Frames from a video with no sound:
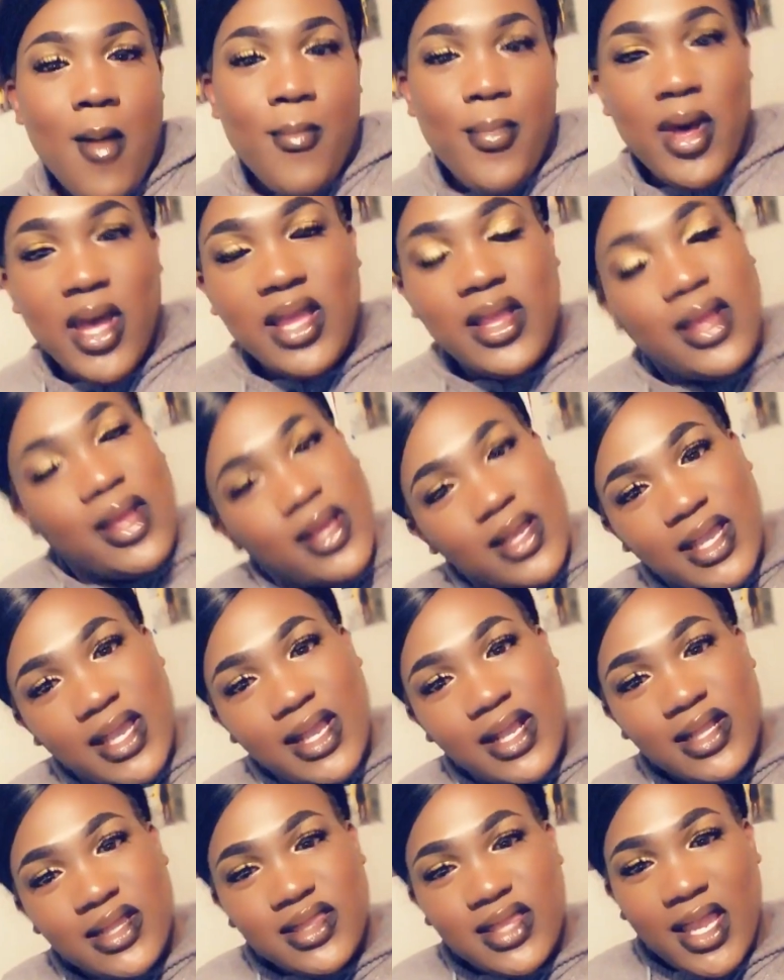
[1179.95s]
But
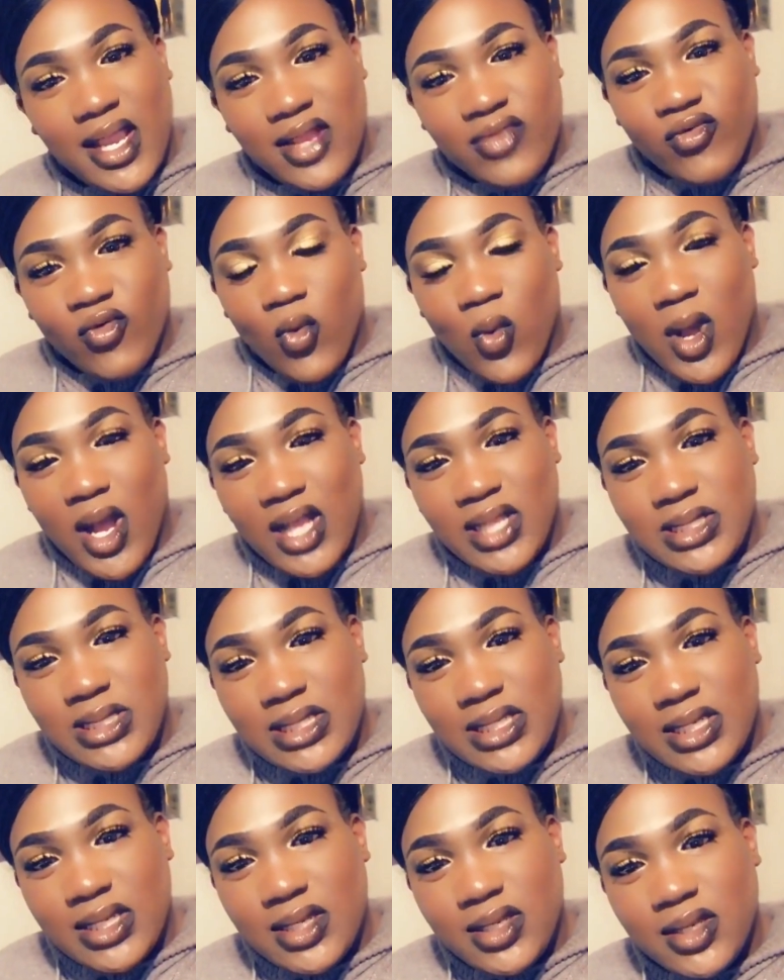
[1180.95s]
again, thanks for
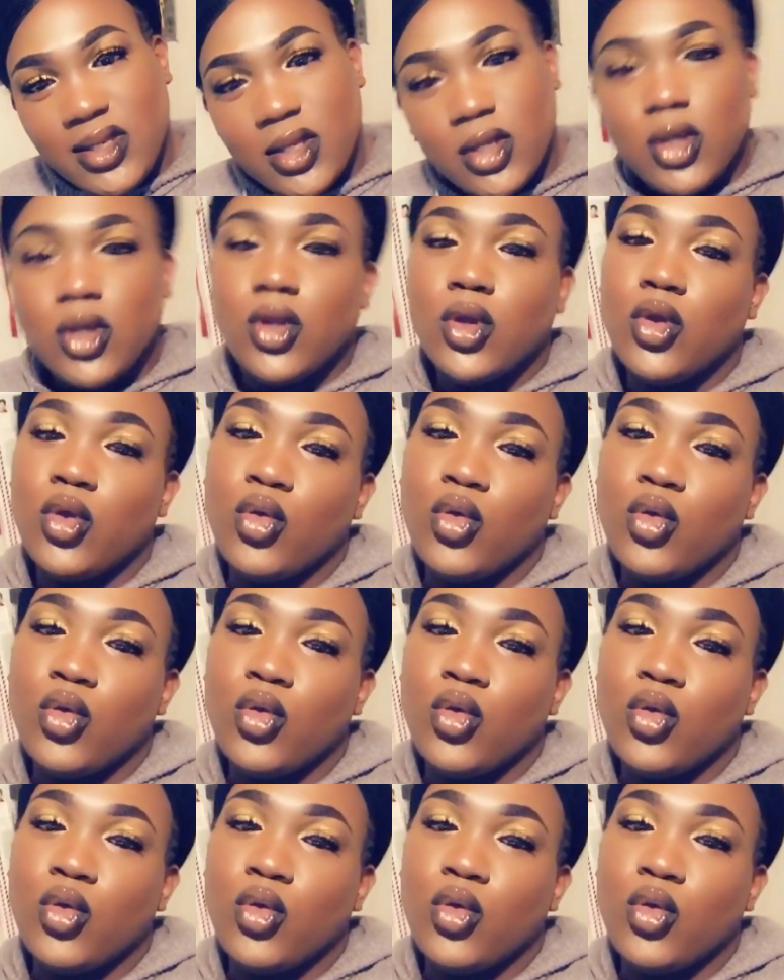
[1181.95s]
watching.